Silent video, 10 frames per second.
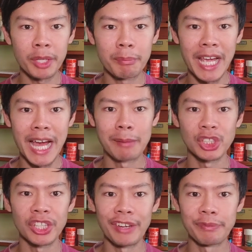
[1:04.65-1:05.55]
wanted my
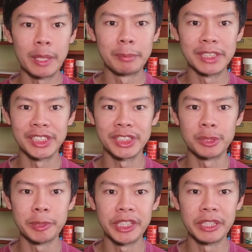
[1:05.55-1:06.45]
Amazon FBA
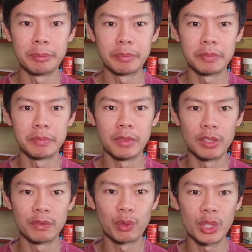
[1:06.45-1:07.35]
business to be
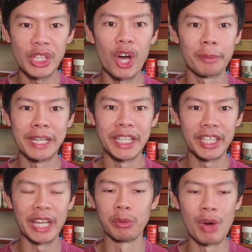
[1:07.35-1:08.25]
fully
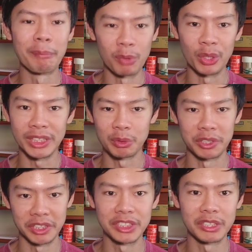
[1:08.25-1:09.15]
automated at one point.
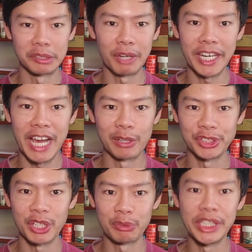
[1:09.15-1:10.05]
Well, right now
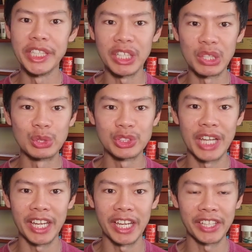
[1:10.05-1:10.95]
it's not really close to
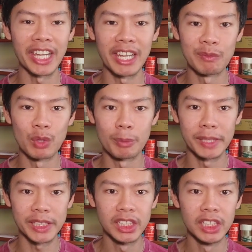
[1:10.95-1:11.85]
that at that level,
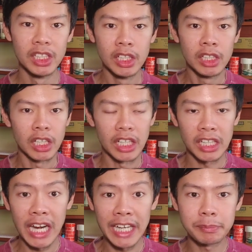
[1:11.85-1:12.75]
but
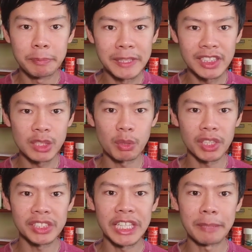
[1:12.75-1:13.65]
I basically
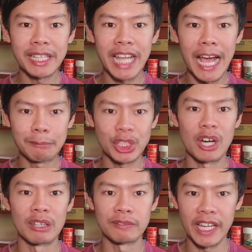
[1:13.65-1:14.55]
want to take my times
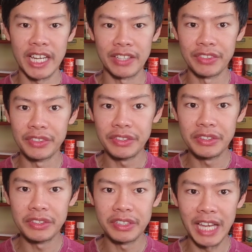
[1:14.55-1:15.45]
off and
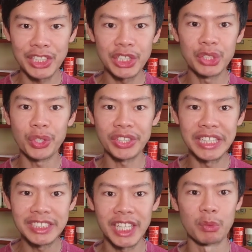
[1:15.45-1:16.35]
actually doing
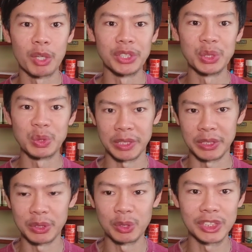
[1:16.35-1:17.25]
things that I want to do,
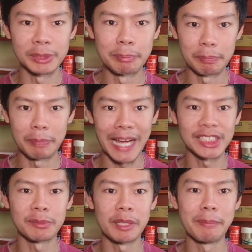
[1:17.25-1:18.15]
and just
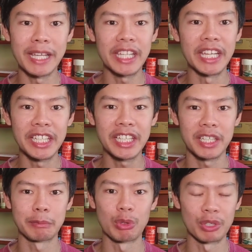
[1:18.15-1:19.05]
passively making
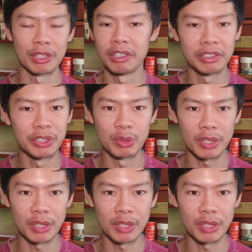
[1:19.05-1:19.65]
income, or